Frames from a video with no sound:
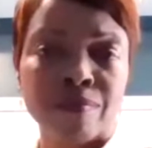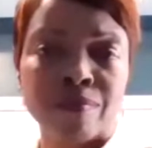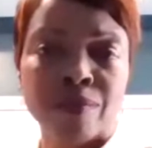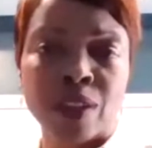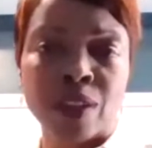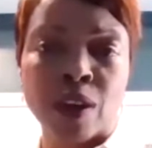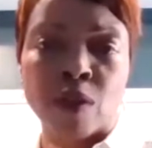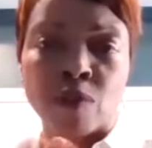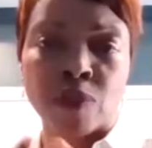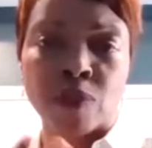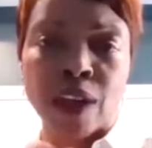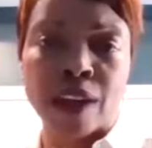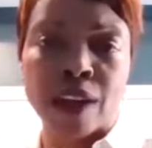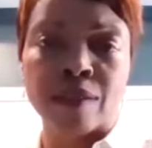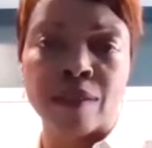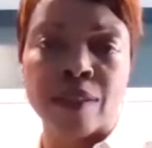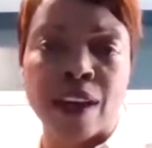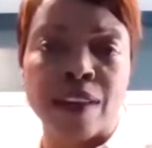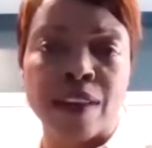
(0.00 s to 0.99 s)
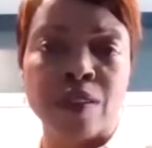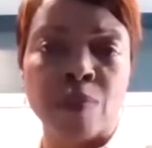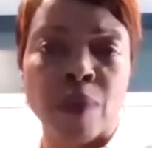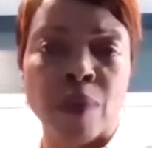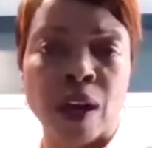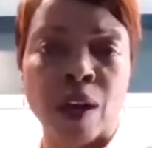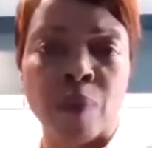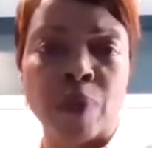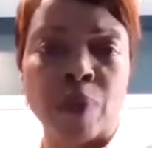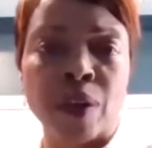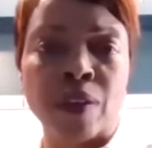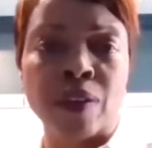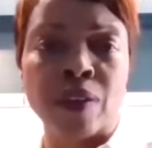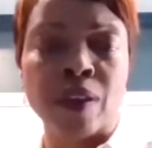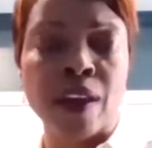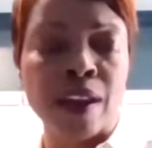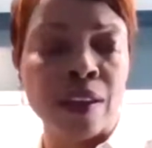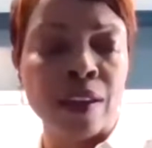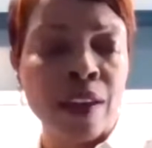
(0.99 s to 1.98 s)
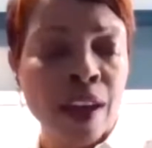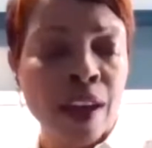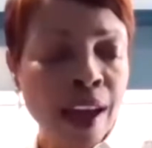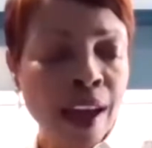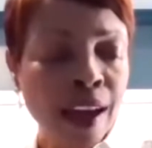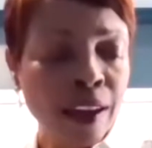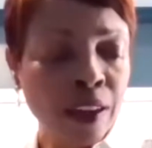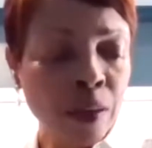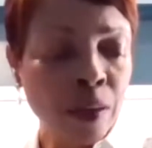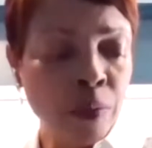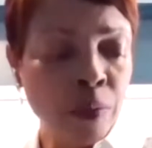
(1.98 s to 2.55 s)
That's my opinion. And